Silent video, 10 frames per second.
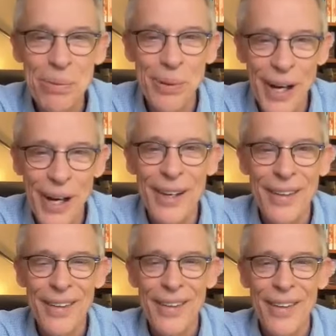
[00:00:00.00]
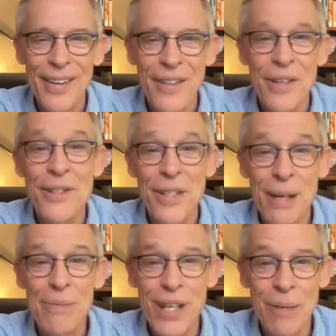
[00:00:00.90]
pray the
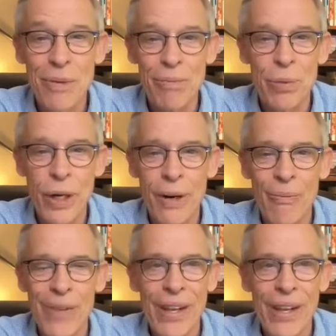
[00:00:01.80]
same type of prayer.